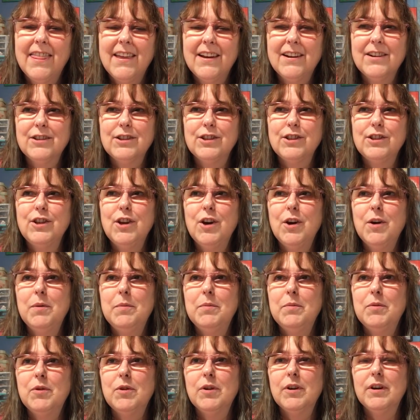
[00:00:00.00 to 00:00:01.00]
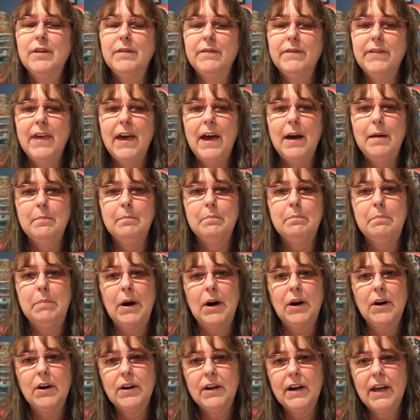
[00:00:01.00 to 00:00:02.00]
There's no more of that
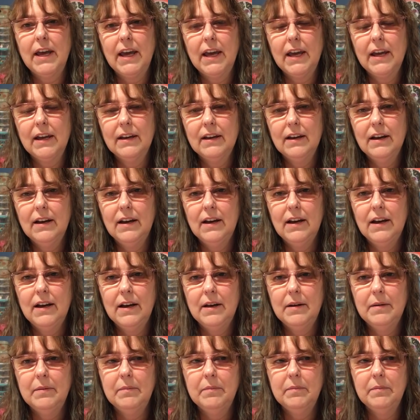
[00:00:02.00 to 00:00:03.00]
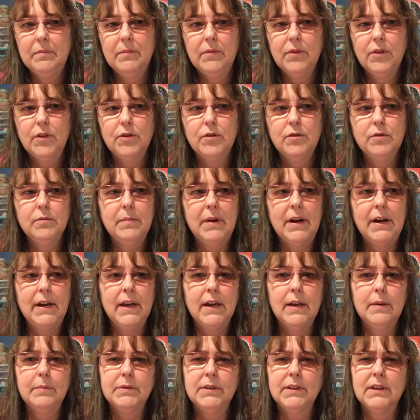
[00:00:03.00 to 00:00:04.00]
burning um, through my
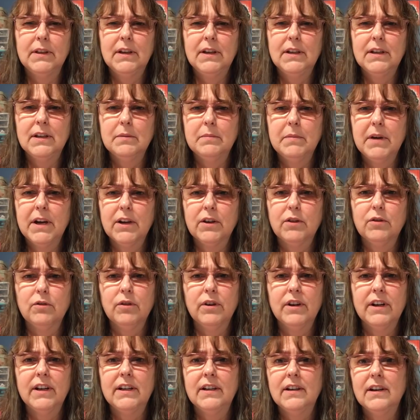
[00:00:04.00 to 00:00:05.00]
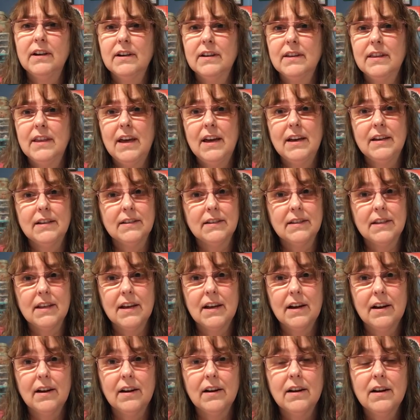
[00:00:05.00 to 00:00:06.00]
hips and into my groin. None of that is
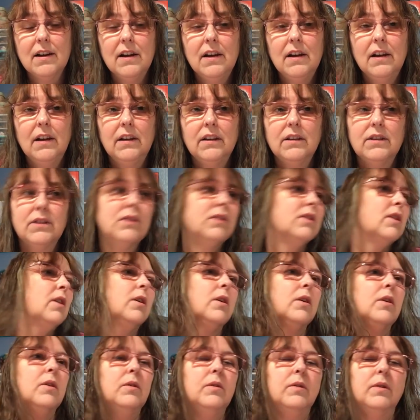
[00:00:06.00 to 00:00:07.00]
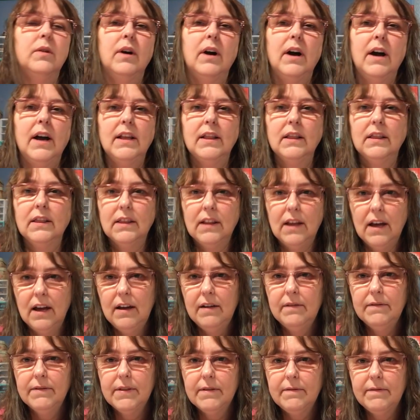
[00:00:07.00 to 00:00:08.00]
there. So I
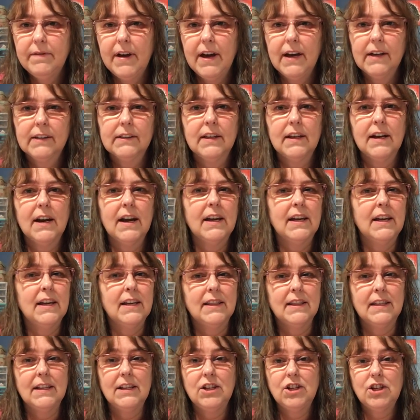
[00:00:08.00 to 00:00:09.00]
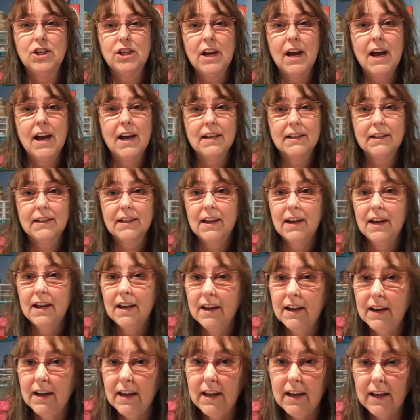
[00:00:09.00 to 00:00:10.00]
love the fact that I get these shots
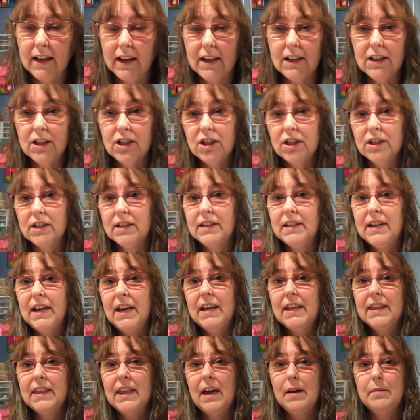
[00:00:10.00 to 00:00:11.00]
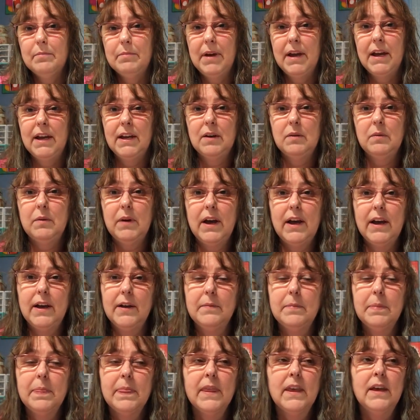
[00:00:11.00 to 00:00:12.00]
and it can just take that pain away.